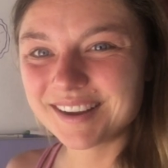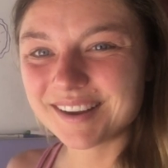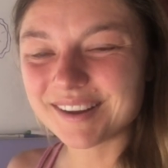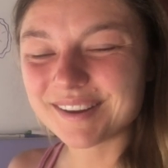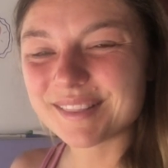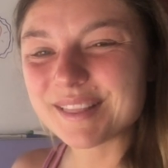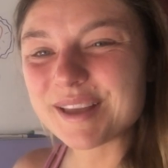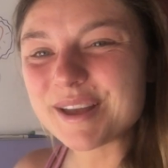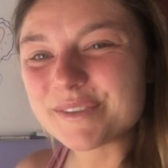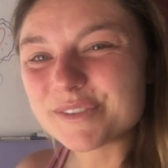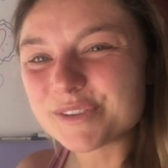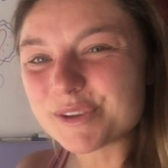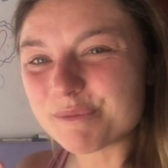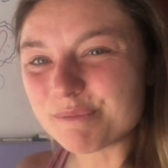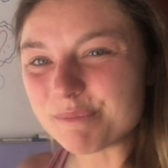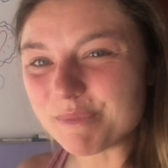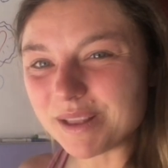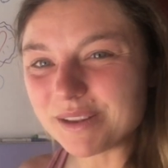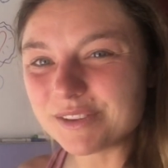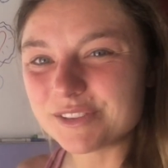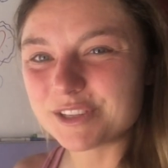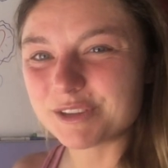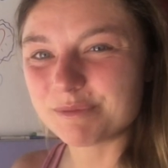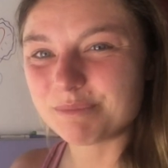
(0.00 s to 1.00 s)
Our lives are
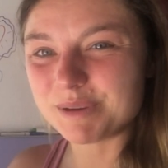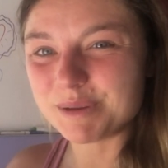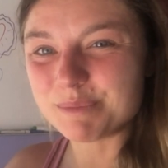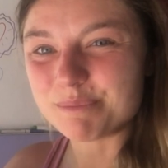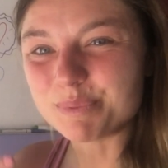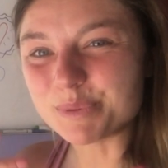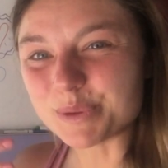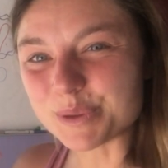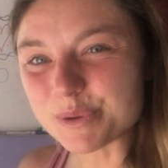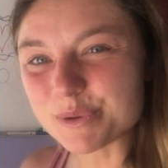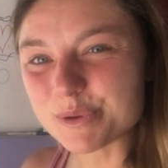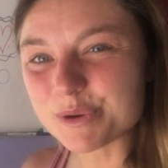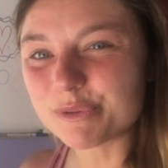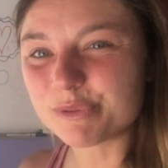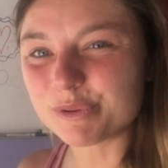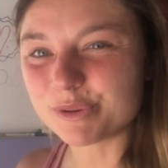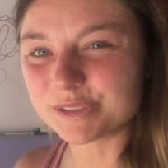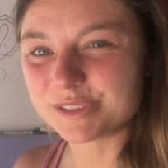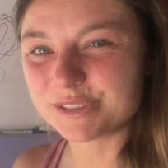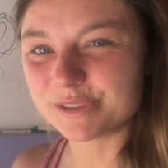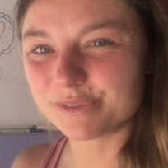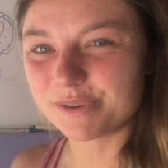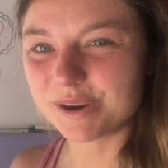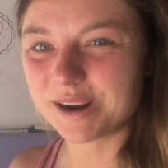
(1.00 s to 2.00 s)
meant to be
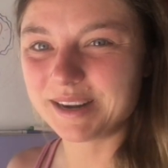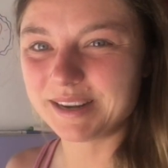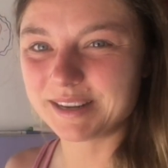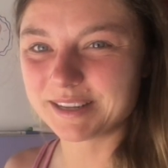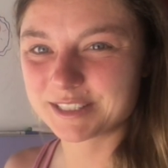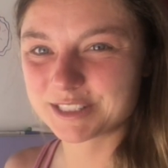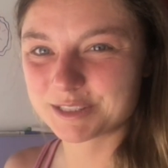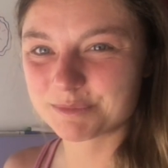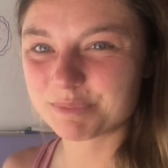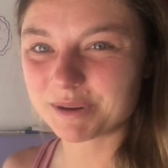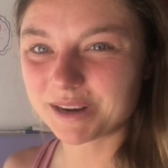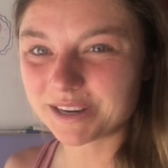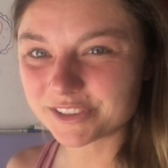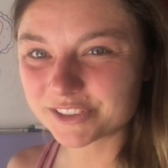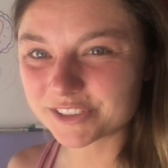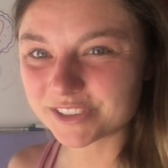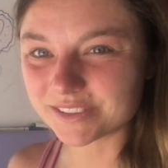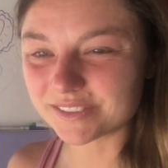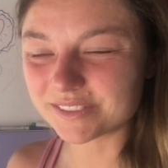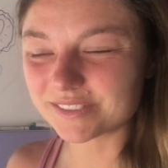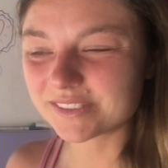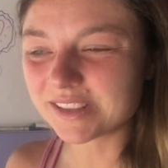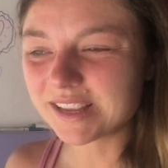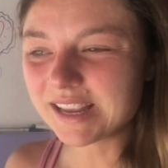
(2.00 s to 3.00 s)
beautiful divine
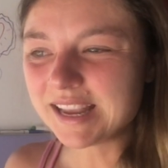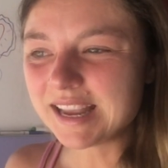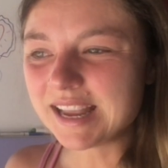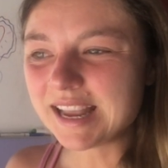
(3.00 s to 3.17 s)
expressions.